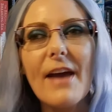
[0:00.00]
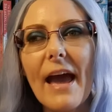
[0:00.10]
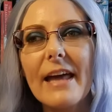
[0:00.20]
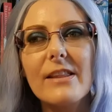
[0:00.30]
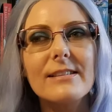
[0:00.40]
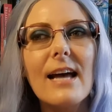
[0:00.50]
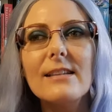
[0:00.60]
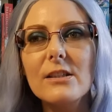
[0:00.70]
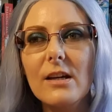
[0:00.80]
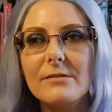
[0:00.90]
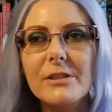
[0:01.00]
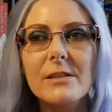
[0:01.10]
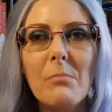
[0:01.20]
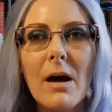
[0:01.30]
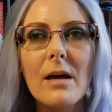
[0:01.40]
hey, this has a lot of
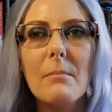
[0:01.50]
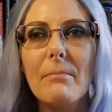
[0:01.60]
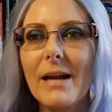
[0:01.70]
smut,